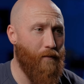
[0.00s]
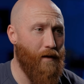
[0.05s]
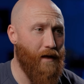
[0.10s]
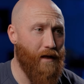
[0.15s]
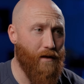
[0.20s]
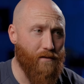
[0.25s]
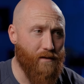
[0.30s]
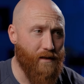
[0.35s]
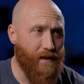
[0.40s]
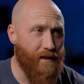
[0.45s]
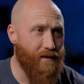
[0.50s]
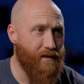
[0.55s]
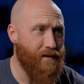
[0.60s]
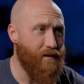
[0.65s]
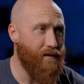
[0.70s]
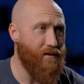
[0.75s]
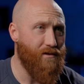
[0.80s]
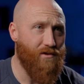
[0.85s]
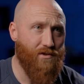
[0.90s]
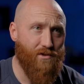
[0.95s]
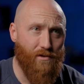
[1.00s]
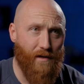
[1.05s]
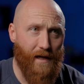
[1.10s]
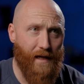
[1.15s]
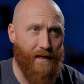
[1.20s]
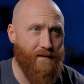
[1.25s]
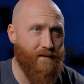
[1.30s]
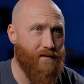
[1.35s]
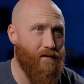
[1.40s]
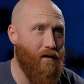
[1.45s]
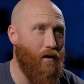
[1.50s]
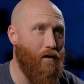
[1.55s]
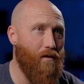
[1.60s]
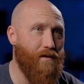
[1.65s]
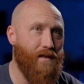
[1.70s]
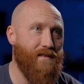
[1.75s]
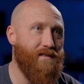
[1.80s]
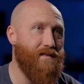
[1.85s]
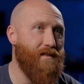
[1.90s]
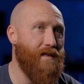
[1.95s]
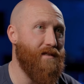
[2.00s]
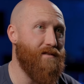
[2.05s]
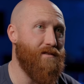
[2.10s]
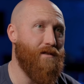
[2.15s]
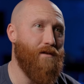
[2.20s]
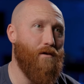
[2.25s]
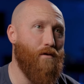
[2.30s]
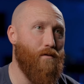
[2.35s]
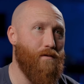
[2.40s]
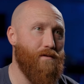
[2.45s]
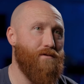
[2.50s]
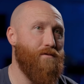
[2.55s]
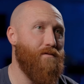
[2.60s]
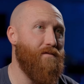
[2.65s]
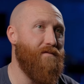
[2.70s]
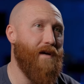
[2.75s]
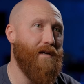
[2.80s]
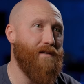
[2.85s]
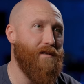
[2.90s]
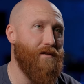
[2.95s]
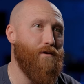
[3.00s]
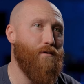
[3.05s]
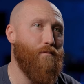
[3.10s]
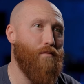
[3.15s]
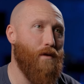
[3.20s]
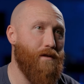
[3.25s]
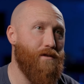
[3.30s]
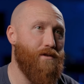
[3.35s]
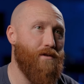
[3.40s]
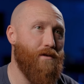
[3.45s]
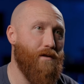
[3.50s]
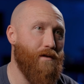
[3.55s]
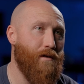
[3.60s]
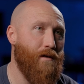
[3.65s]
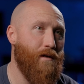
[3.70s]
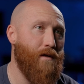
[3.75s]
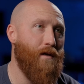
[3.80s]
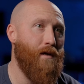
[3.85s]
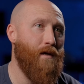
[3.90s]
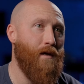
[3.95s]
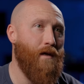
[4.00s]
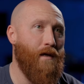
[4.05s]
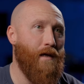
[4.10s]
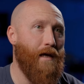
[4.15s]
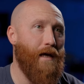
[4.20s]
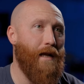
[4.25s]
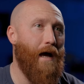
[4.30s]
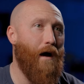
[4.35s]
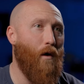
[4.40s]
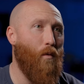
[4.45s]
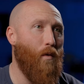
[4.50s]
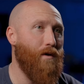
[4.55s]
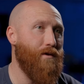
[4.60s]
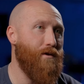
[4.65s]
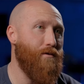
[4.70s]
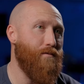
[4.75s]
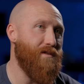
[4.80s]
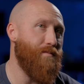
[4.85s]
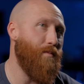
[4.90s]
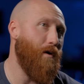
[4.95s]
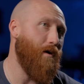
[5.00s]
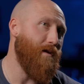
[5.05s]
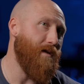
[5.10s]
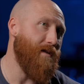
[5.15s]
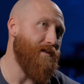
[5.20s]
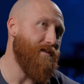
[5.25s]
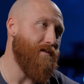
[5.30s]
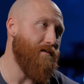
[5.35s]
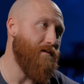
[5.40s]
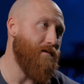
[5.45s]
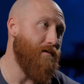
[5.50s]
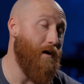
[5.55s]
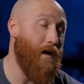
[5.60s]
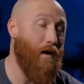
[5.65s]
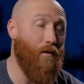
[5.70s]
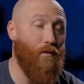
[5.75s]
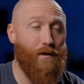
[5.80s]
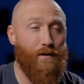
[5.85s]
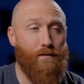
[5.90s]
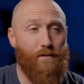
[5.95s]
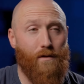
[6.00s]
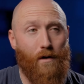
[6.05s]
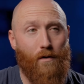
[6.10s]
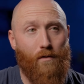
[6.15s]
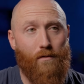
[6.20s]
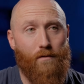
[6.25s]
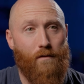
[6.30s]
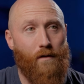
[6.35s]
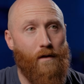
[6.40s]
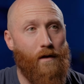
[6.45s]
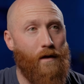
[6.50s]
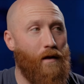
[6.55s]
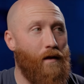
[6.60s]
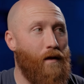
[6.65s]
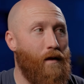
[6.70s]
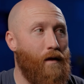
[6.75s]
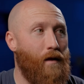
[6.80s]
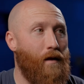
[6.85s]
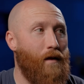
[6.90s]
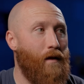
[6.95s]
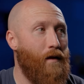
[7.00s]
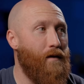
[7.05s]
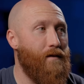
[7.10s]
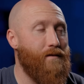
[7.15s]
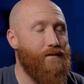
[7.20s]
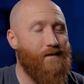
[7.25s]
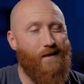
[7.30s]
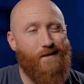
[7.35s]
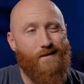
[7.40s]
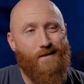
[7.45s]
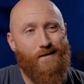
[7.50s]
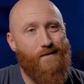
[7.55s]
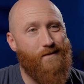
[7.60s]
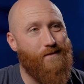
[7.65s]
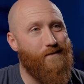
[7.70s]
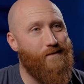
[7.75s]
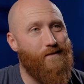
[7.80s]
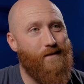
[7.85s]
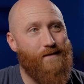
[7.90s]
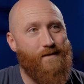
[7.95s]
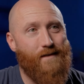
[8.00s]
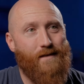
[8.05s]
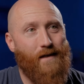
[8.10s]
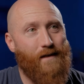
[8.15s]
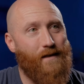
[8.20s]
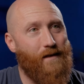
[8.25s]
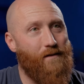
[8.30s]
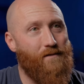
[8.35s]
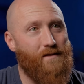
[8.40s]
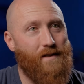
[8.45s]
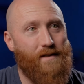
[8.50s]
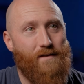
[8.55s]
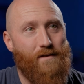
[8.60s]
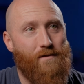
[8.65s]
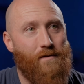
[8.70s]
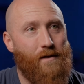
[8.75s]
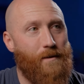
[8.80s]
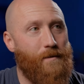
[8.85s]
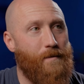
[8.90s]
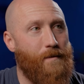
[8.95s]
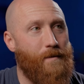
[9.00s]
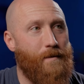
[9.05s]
Illness, stress, all these things can go into affecting your blood sugar and how well you respond to insulin or how well you don't. So there's a ton that goes into it.